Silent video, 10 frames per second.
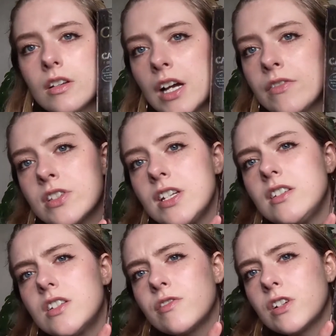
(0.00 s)
I've
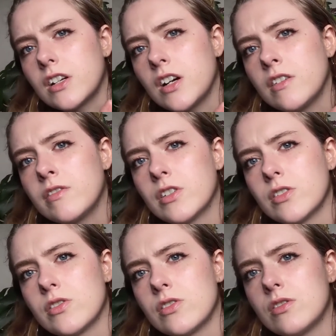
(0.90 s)
seen different
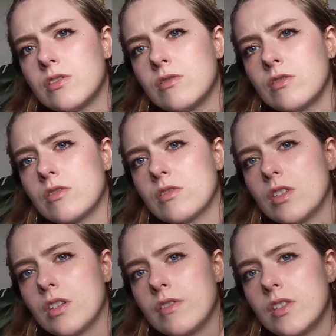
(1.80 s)
covers
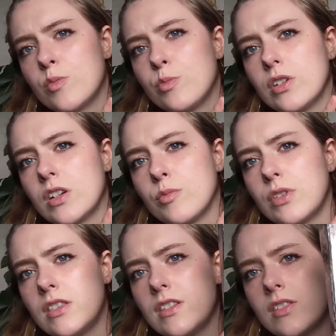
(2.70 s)
of this book,
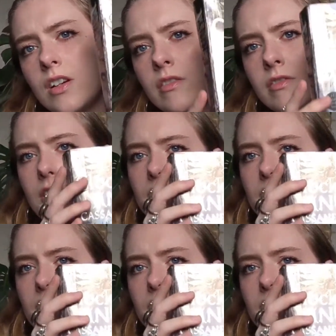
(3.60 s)
but this cover